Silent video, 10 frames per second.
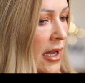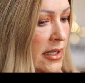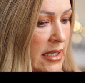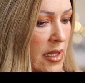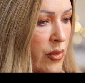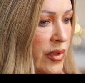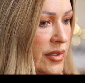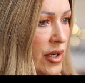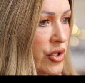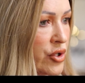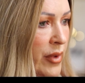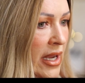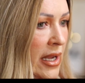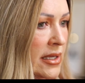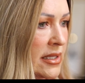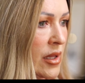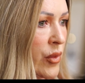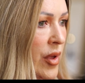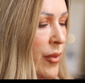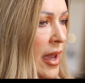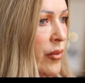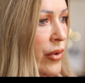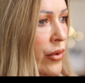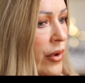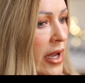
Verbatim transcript: dealing with the social media and dealing with people